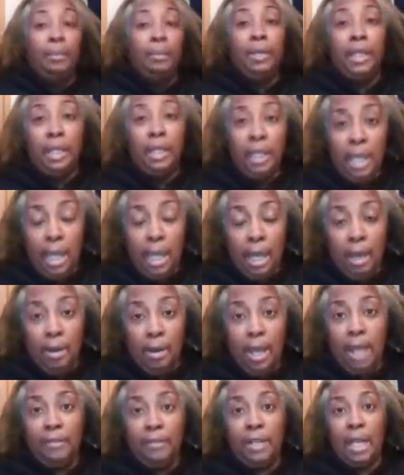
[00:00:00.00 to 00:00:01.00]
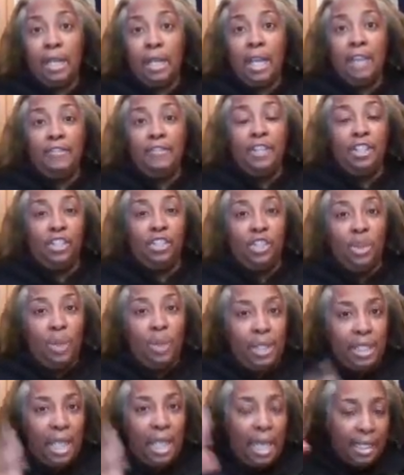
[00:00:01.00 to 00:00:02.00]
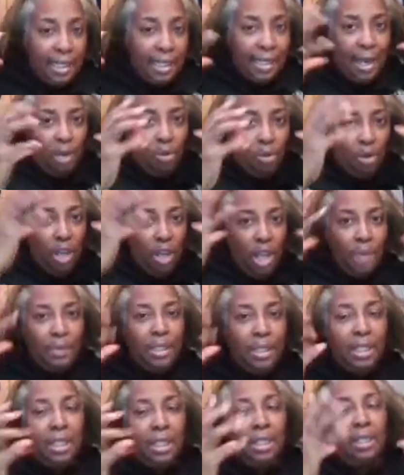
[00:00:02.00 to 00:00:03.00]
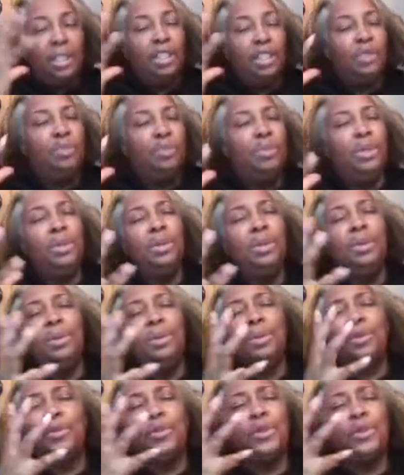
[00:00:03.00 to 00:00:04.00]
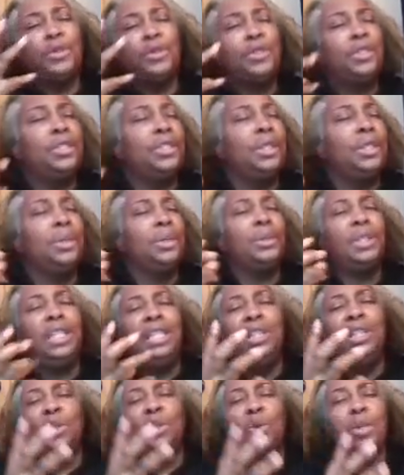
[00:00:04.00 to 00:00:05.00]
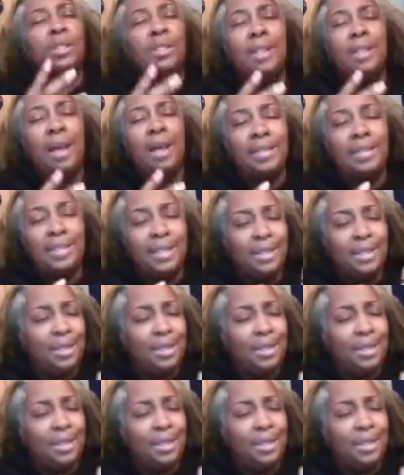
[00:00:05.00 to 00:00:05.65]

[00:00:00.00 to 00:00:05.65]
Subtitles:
But anyhow, after I got finished doing that, then I rubbed it in his beautiful silky Norse locks.